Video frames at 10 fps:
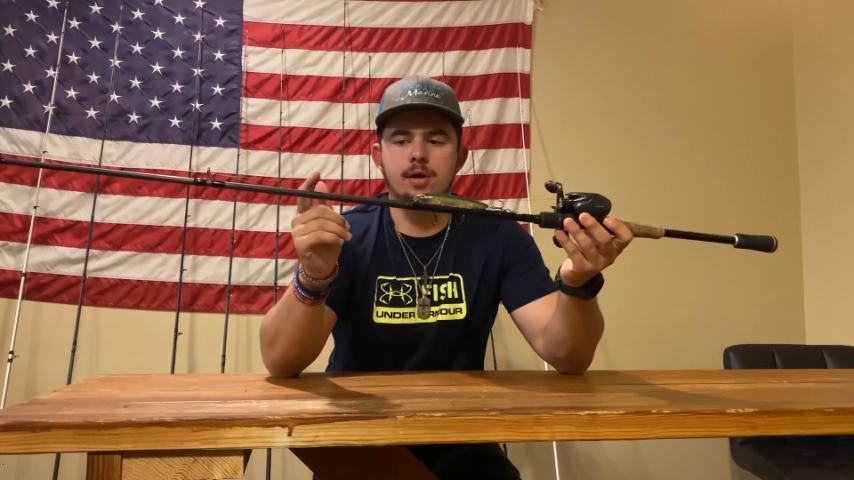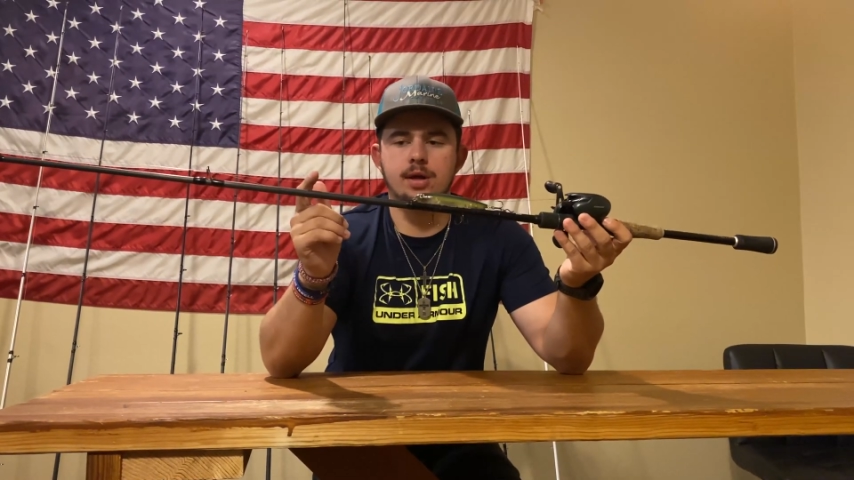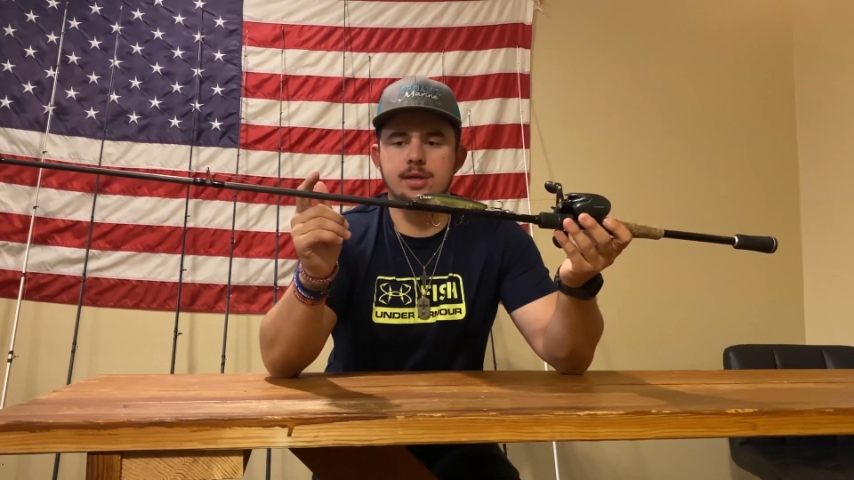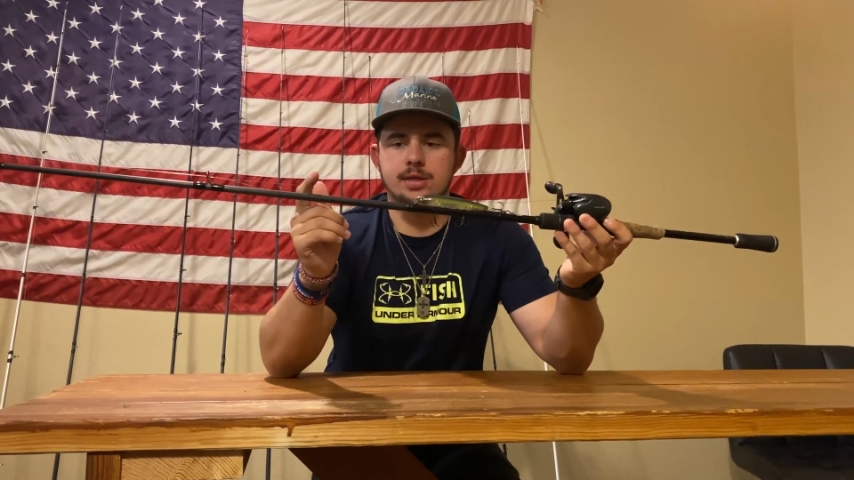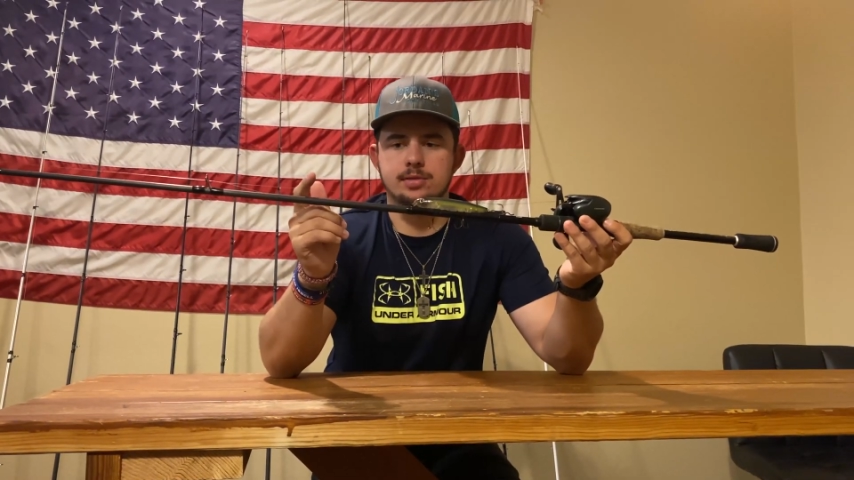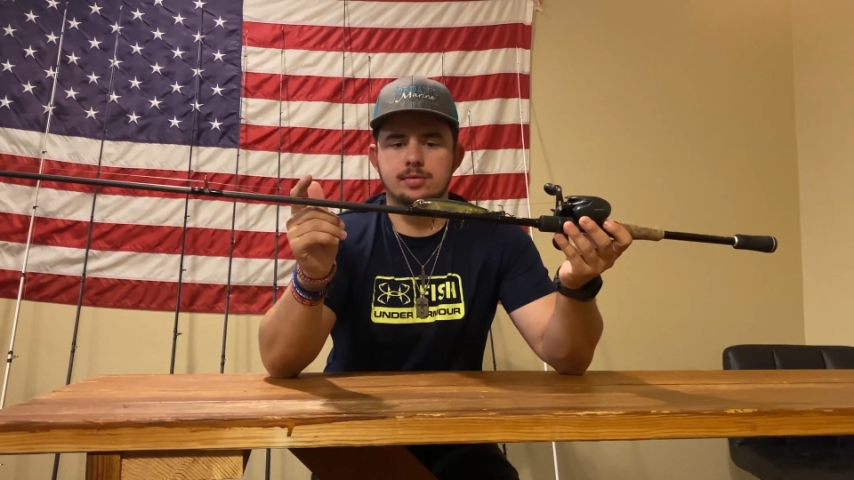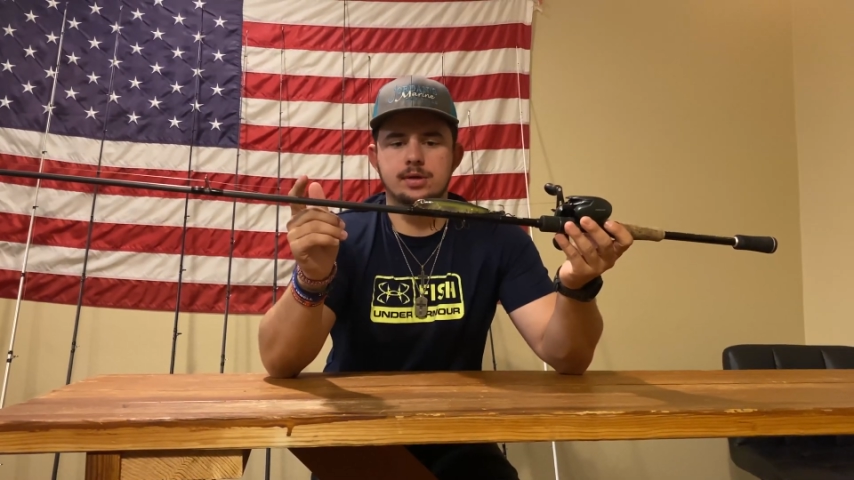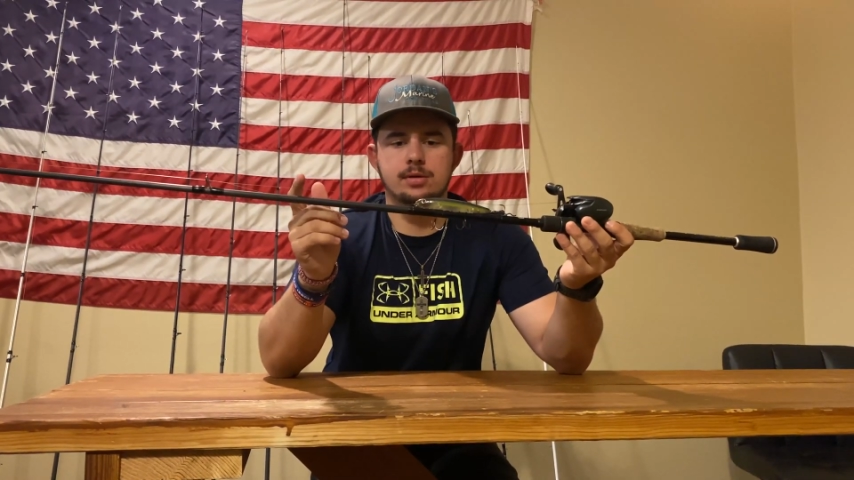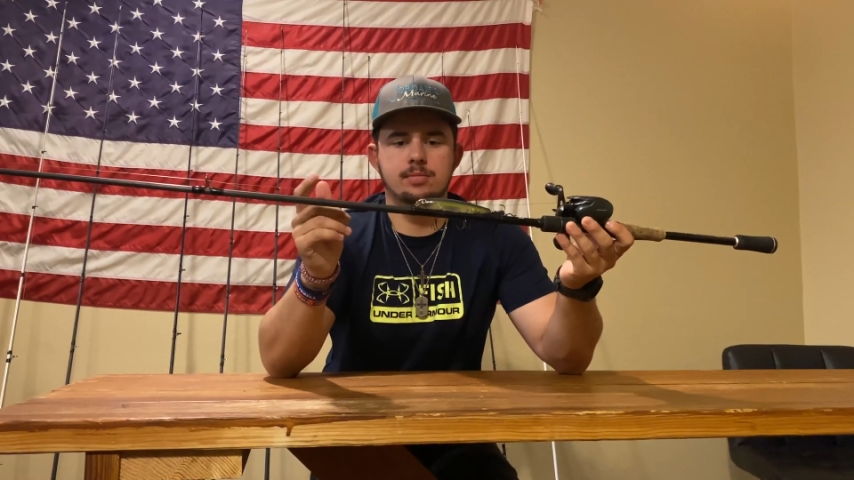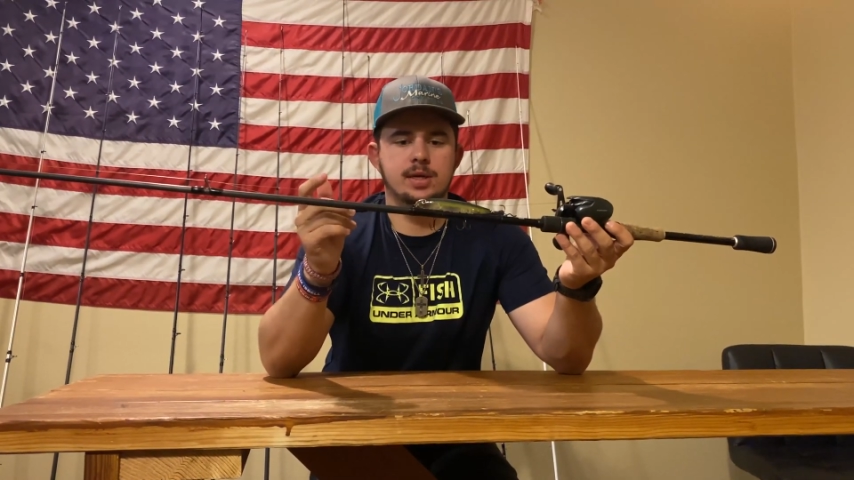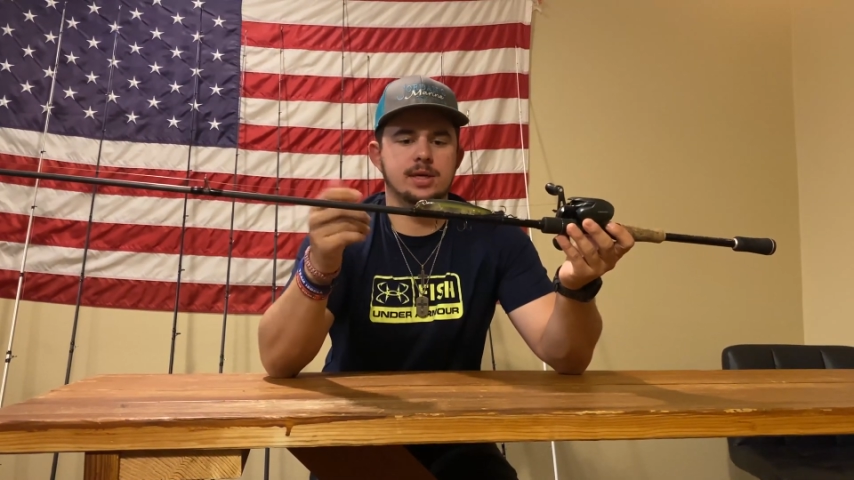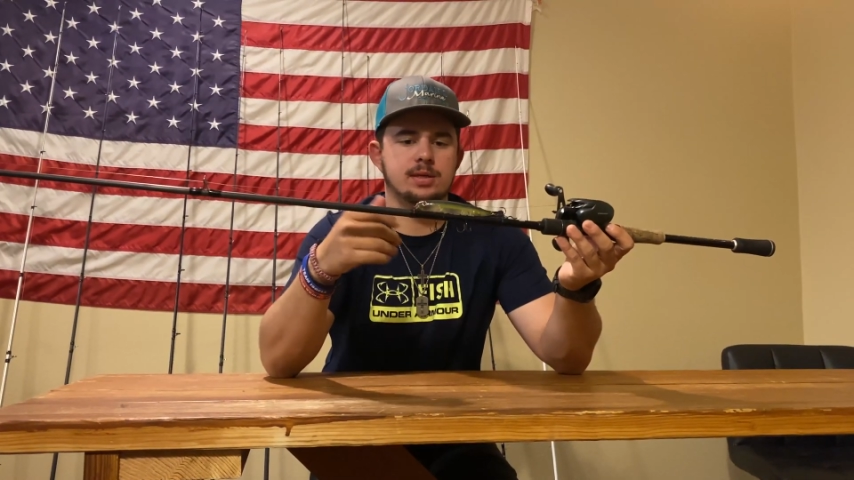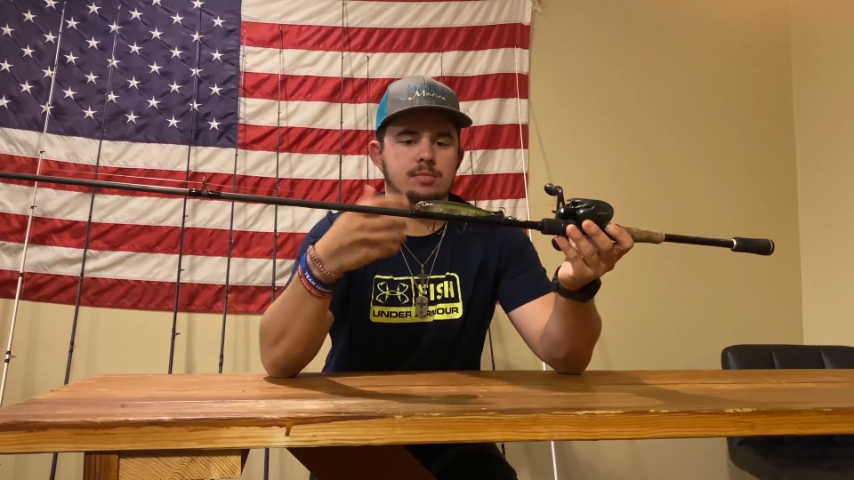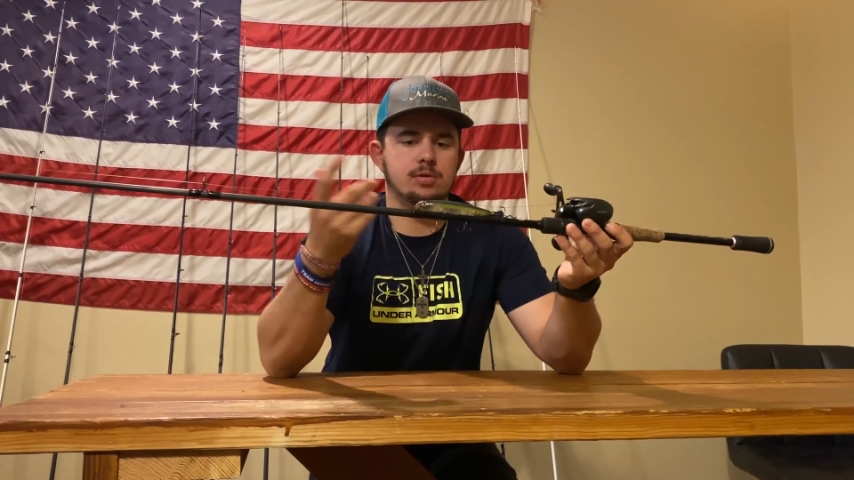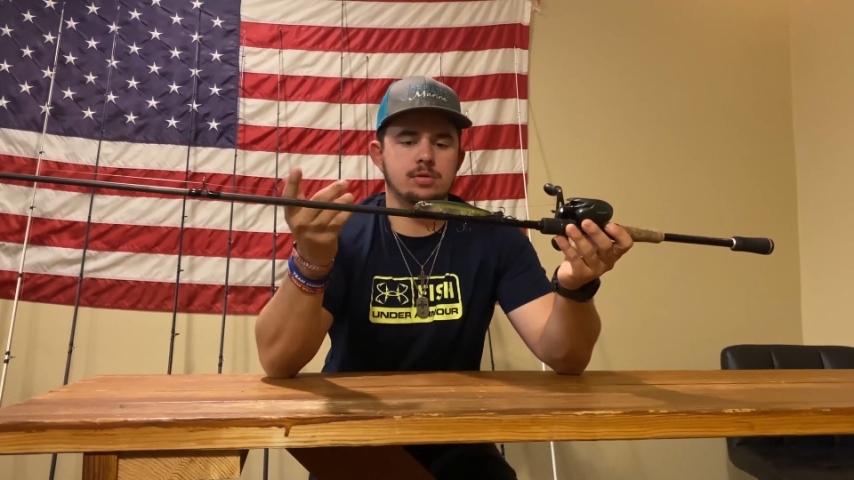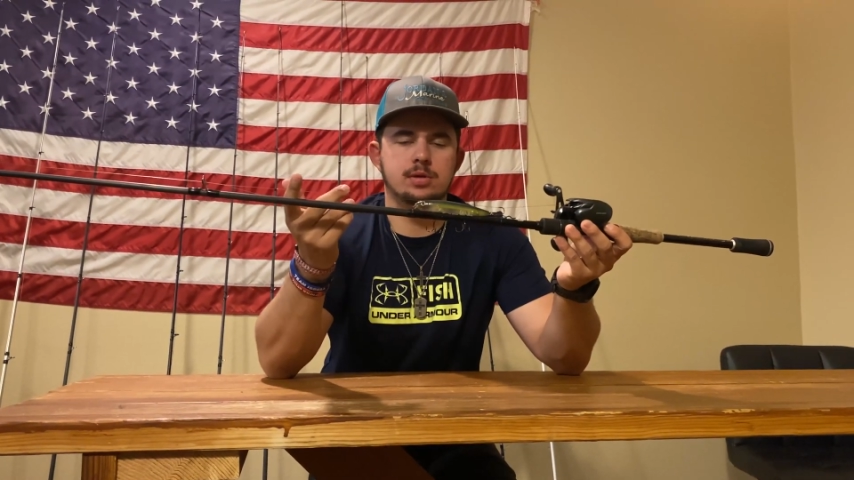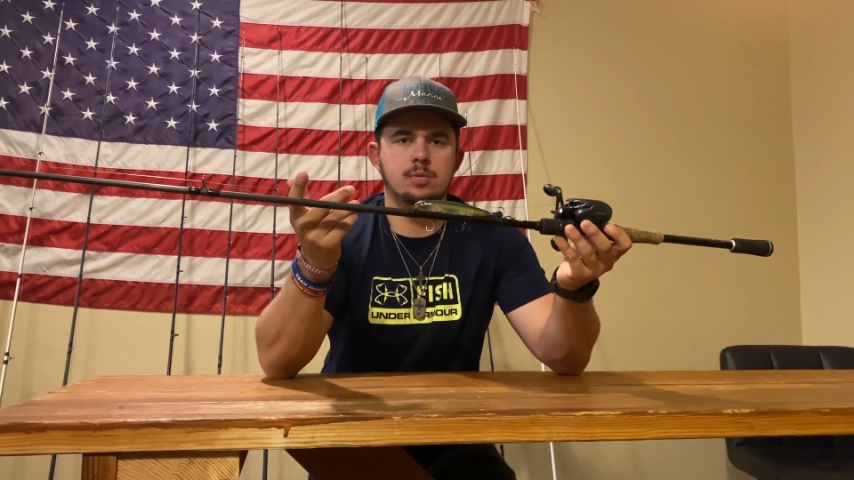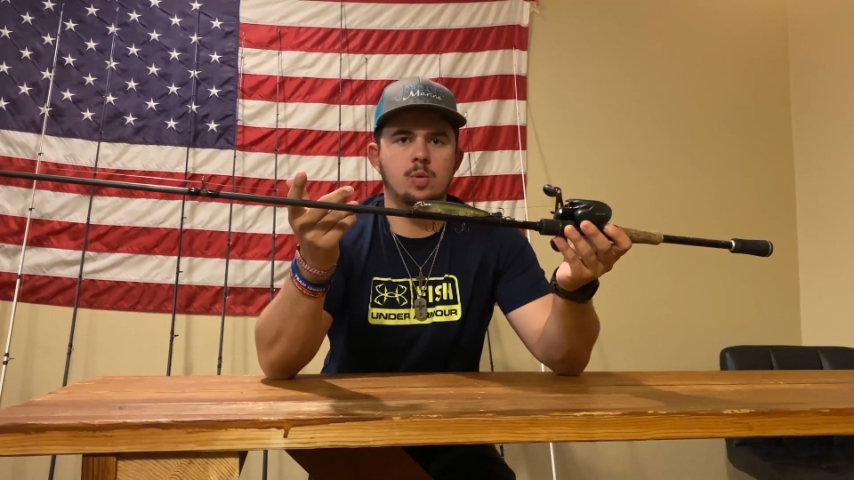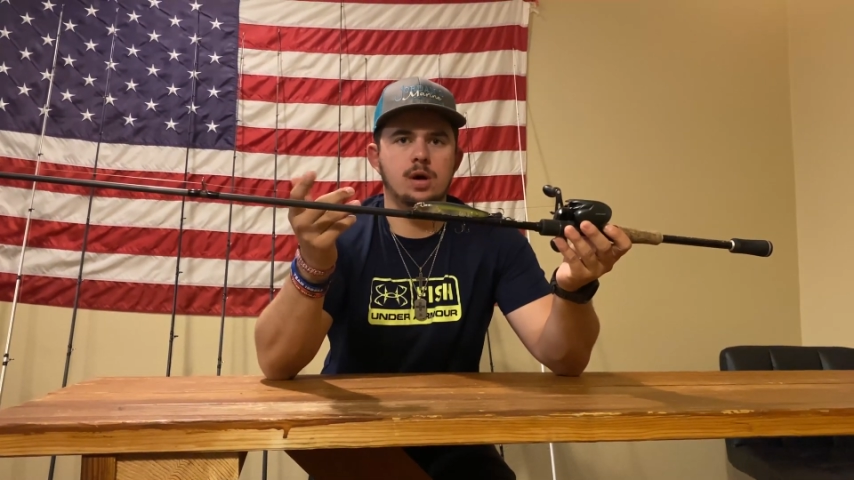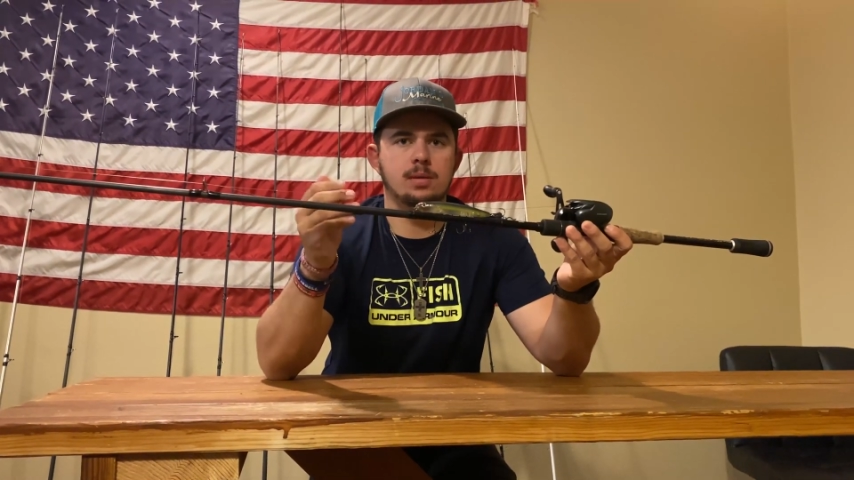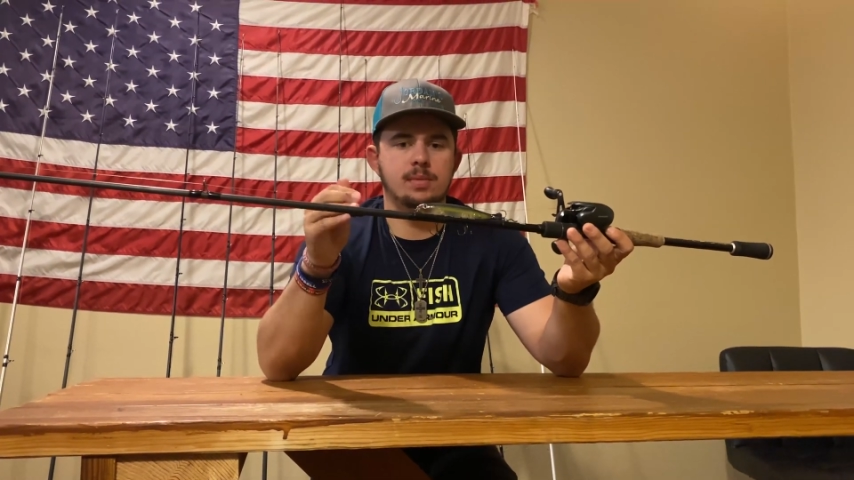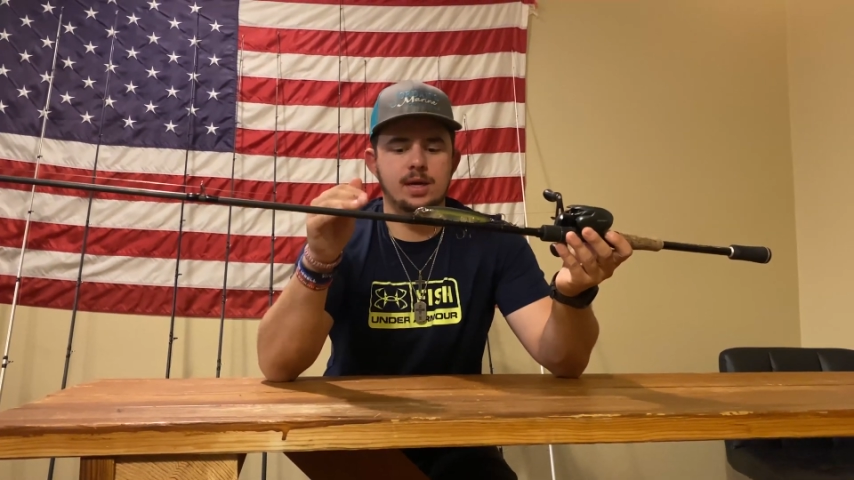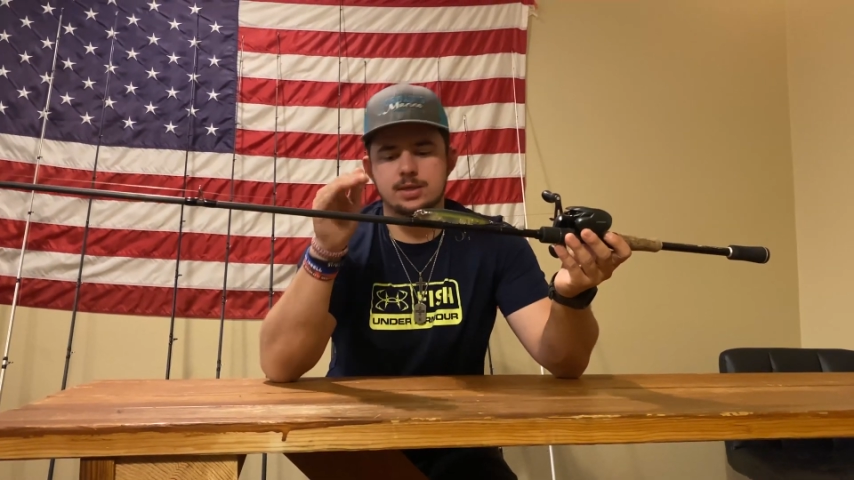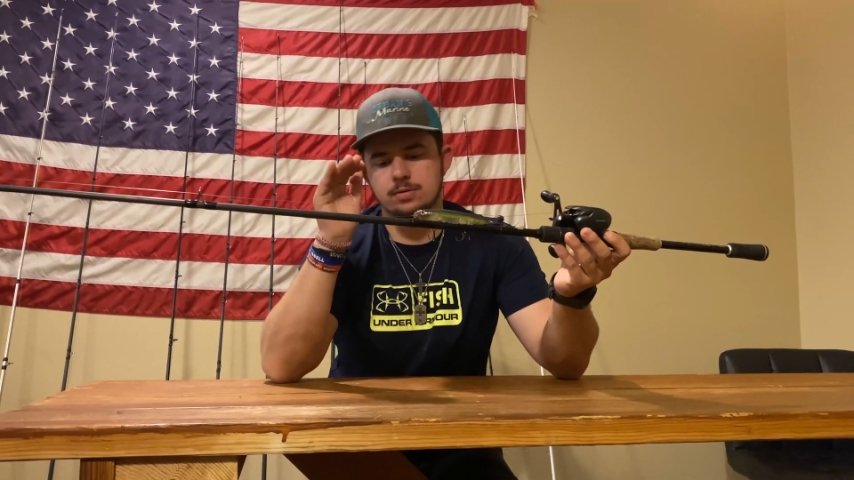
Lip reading: on this reel because I'm throwing them walking baits.